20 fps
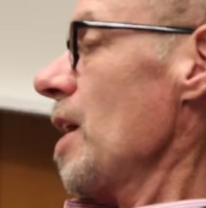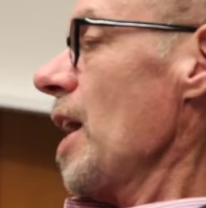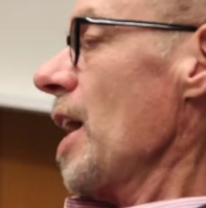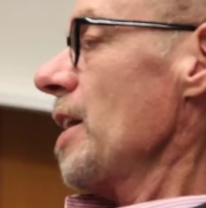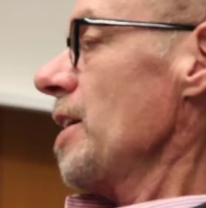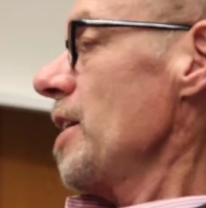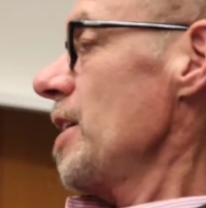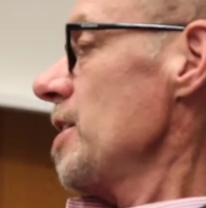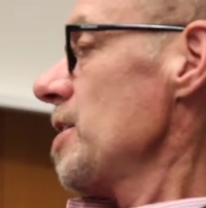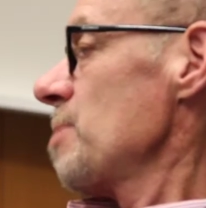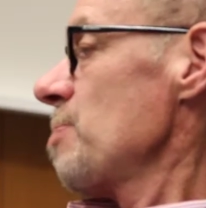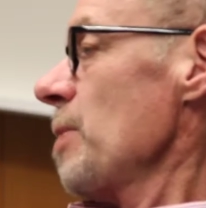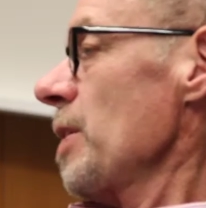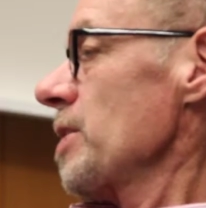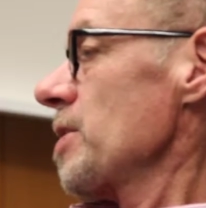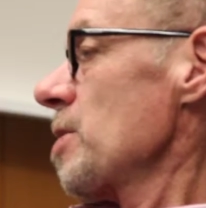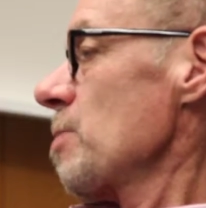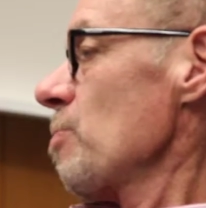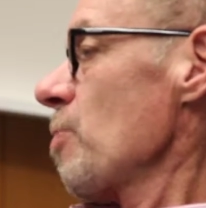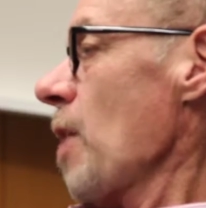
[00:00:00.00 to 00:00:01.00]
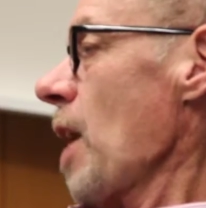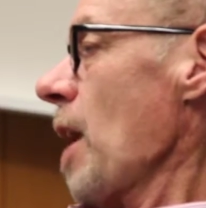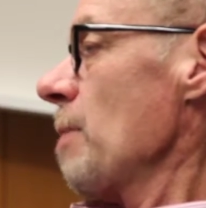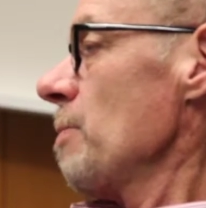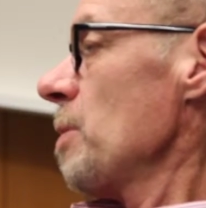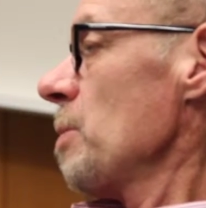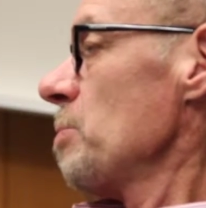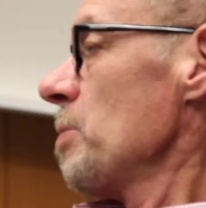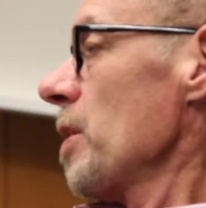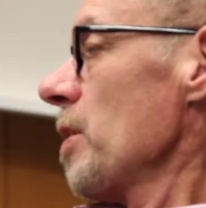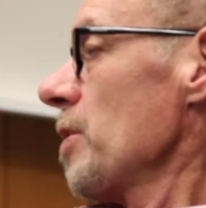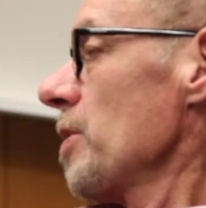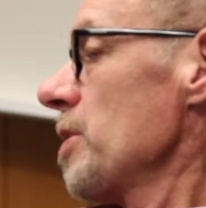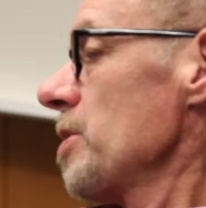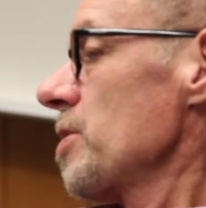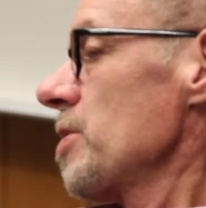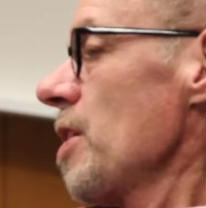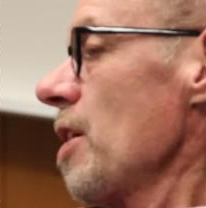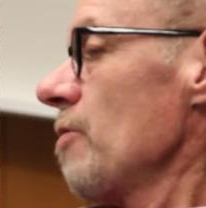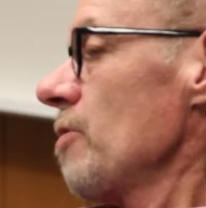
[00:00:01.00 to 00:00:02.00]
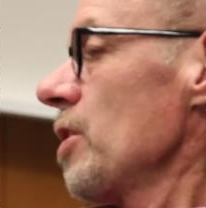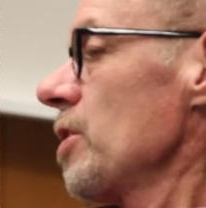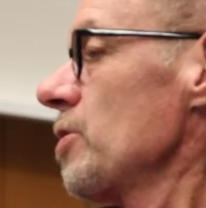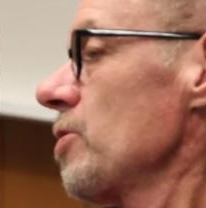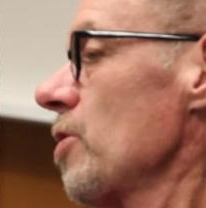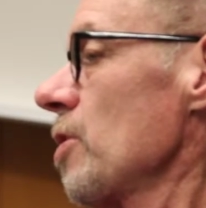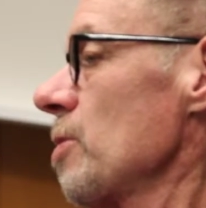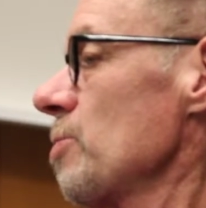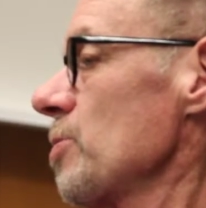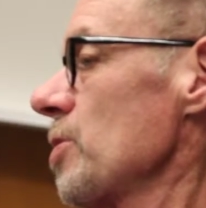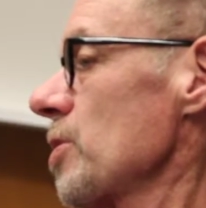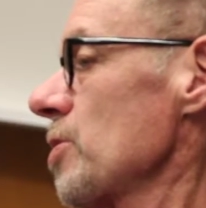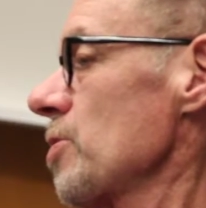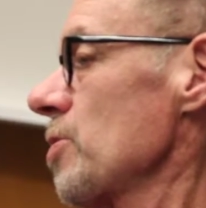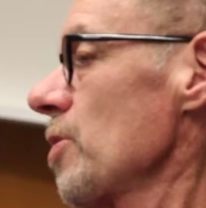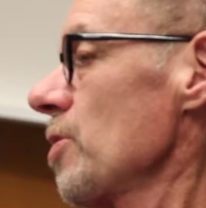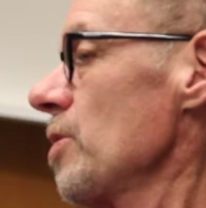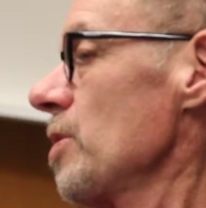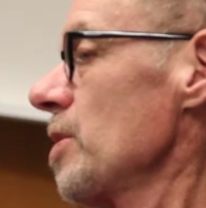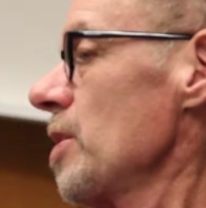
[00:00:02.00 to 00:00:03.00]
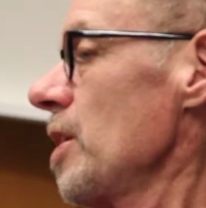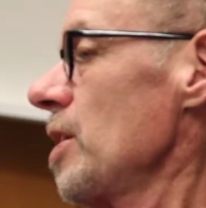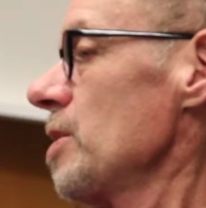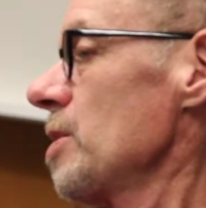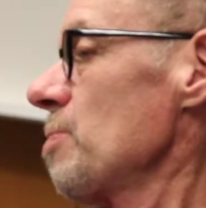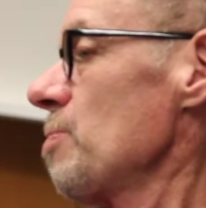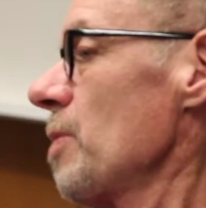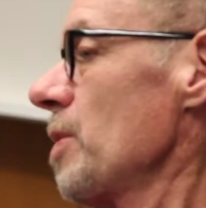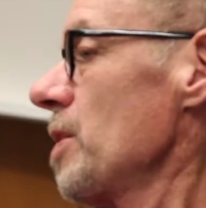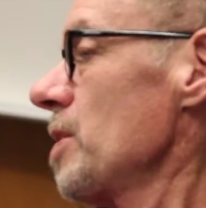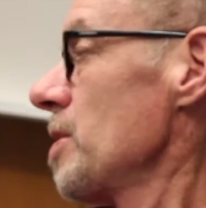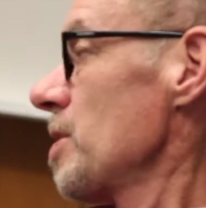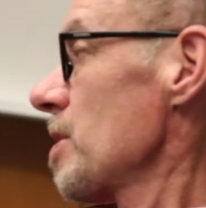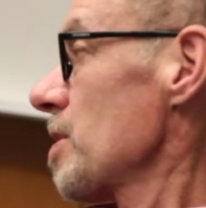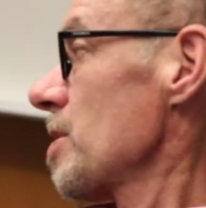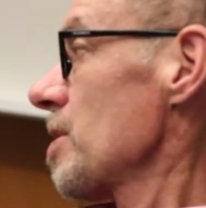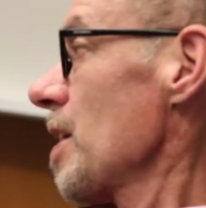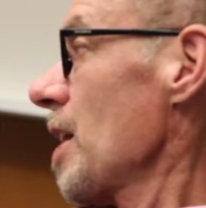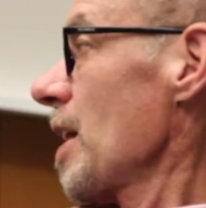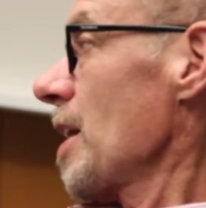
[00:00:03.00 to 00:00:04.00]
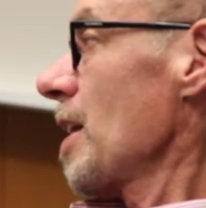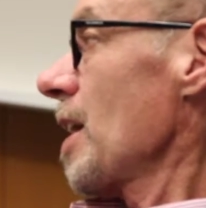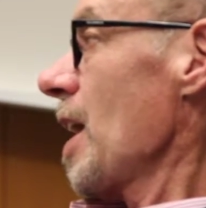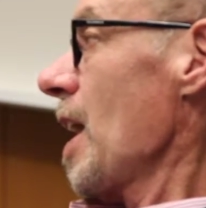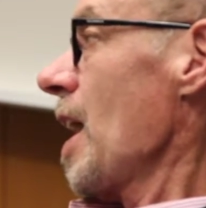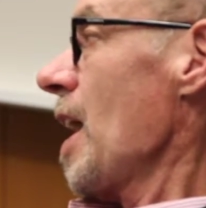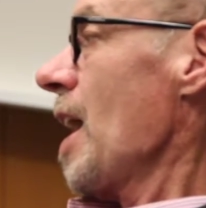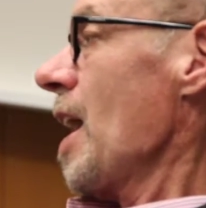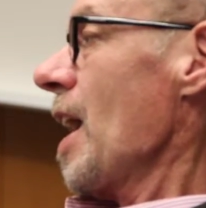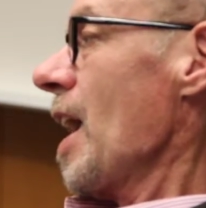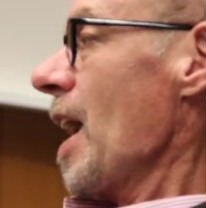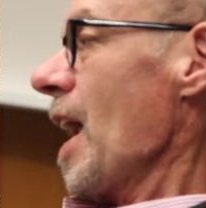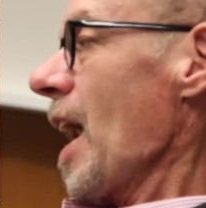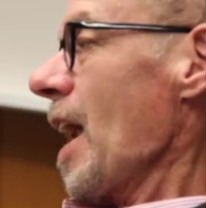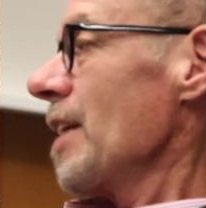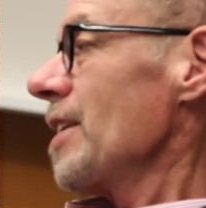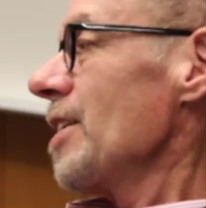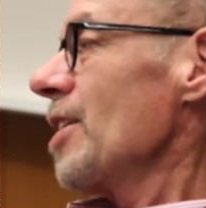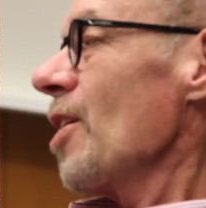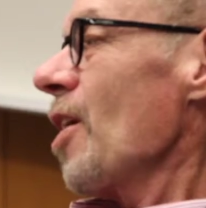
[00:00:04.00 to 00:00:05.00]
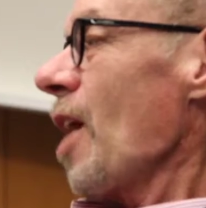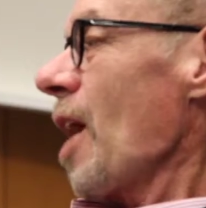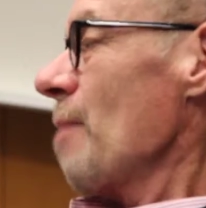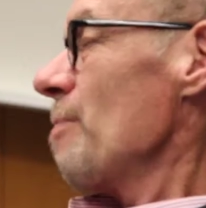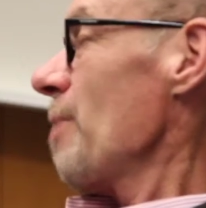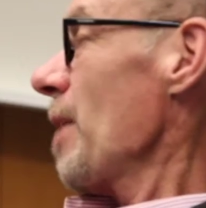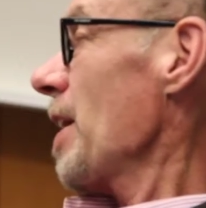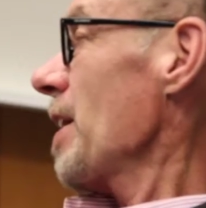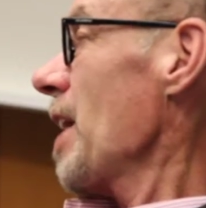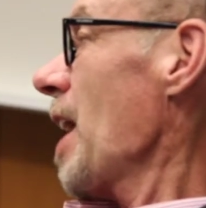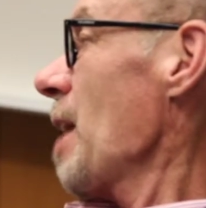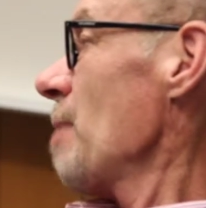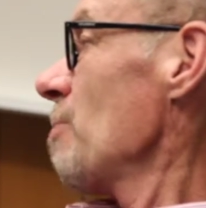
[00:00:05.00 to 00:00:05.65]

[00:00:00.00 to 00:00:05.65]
and he speaks in probabilities, never in terms of certainties, but he just said, you know, I'm betting